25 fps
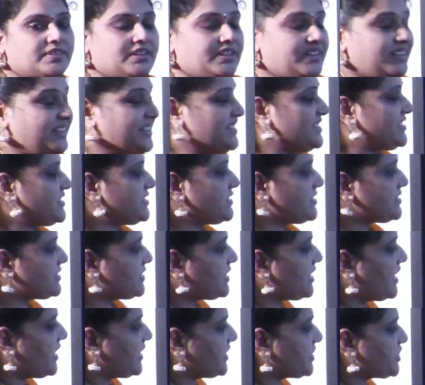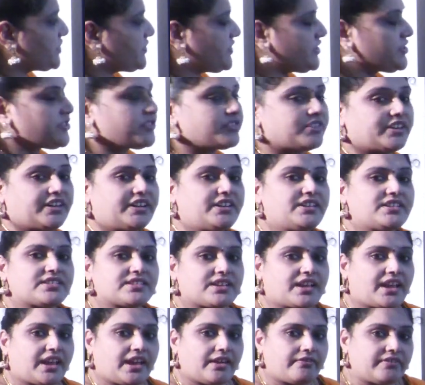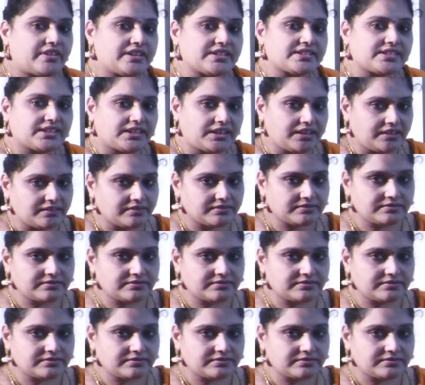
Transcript: This is the correct one students, AVG.